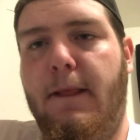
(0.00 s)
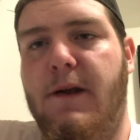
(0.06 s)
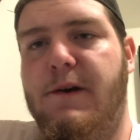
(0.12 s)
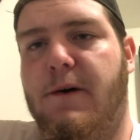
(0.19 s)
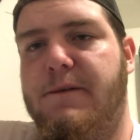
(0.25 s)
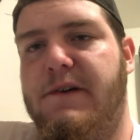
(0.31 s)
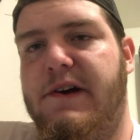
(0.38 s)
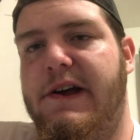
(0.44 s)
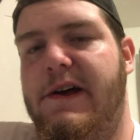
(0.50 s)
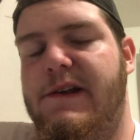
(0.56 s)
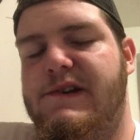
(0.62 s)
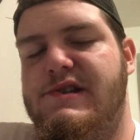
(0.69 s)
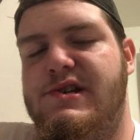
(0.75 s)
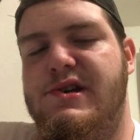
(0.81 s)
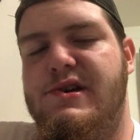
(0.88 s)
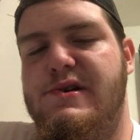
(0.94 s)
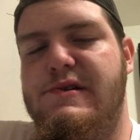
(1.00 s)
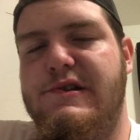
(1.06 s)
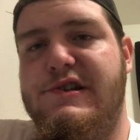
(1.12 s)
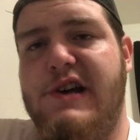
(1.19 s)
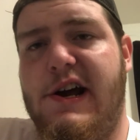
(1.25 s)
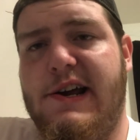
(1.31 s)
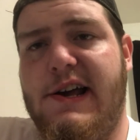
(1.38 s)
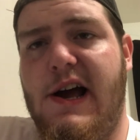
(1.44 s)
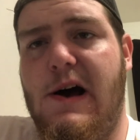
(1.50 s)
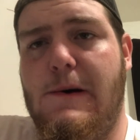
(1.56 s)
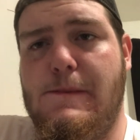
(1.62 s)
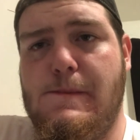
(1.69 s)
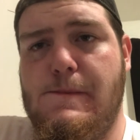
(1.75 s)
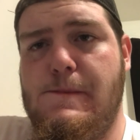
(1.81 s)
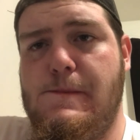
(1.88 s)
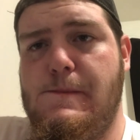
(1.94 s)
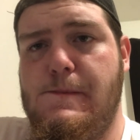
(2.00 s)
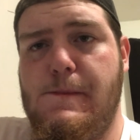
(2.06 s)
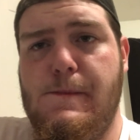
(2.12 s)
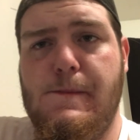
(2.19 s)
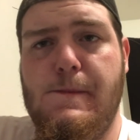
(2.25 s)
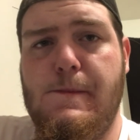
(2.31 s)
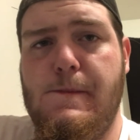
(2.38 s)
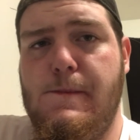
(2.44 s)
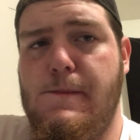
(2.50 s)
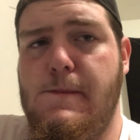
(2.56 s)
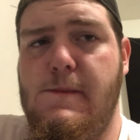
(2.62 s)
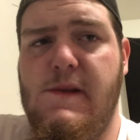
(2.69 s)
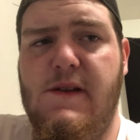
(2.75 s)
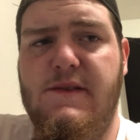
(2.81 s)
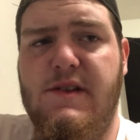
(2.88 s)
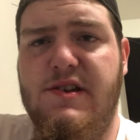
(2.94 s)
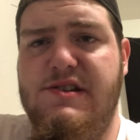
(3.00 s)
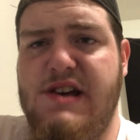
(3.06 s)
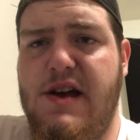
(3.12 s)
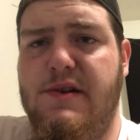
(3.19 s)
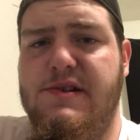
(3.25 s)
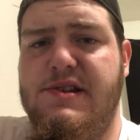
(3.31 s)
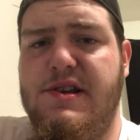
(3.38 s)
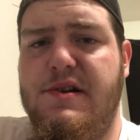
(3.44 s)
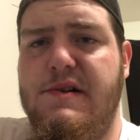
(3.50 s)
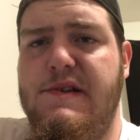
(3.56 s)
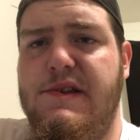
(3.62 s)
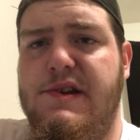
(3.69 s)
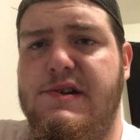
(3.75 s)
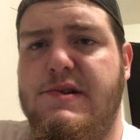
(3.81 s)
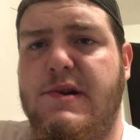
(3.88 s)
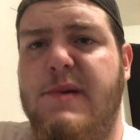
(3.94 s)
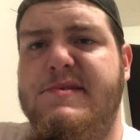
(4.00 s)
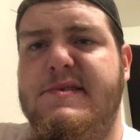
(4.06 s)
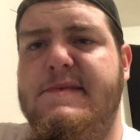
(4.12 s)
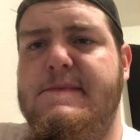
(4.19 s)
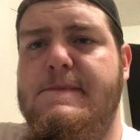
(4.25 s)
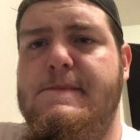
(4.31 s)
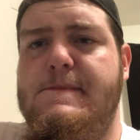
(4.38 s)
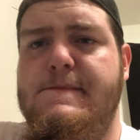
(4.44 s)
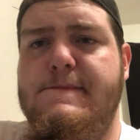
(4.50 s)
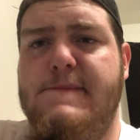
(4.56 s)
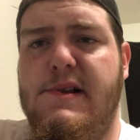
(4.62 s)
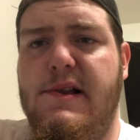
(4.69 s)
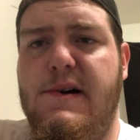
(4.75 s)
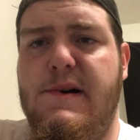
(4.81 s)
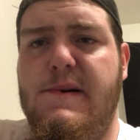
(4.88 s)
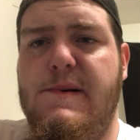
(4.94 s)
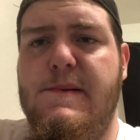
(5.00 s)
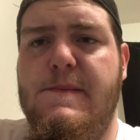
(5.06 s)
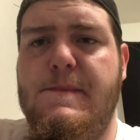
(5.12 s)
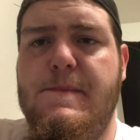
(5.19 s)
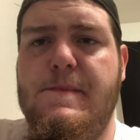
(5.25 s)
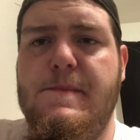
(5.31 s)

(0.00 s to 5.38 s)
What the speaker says: Don't forget to check out the channels that are in the description below.